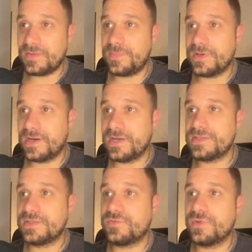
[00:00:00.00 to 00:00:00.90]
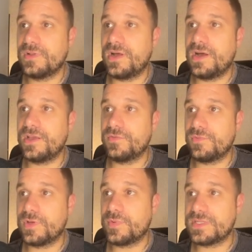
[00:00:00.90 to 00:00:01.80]
A P Is that rely on
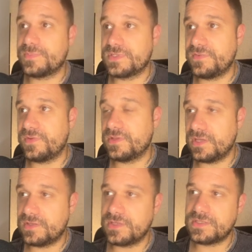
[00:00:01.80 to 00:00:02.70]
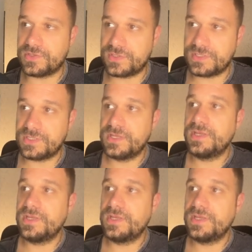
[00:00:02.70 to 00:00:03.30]
request-specific data, such as